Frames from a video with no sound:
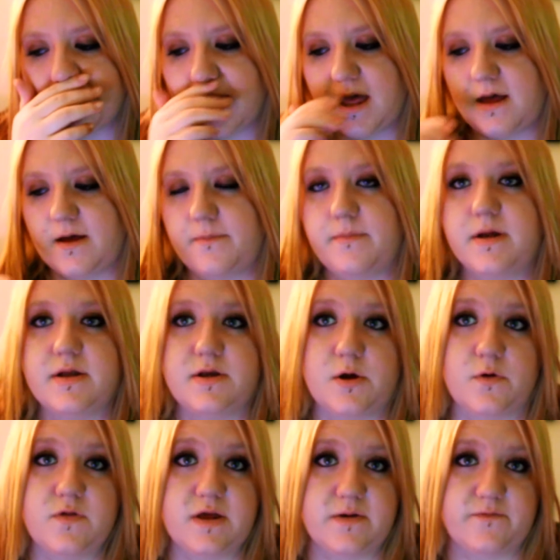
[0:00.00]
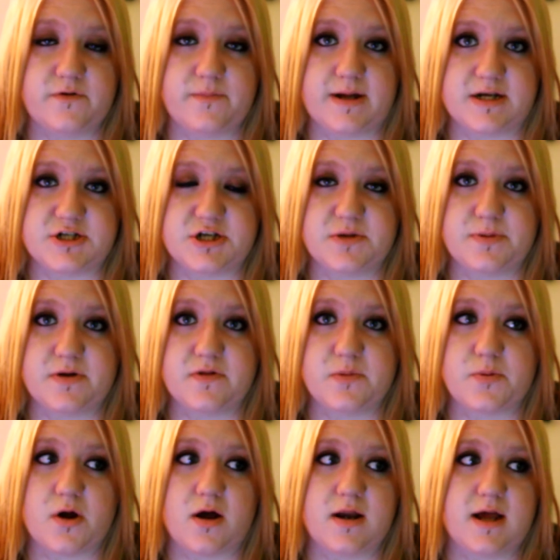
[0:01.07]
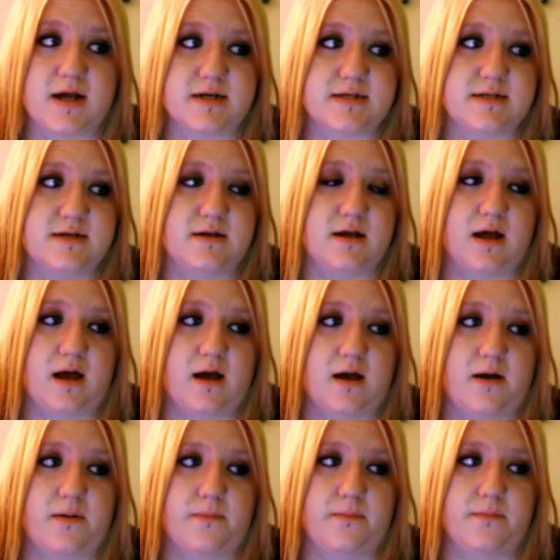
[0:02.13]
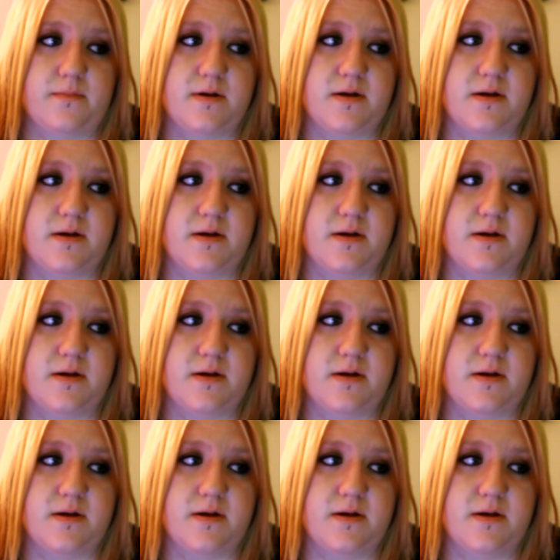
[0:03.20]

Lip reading: Know the information about the product. I'm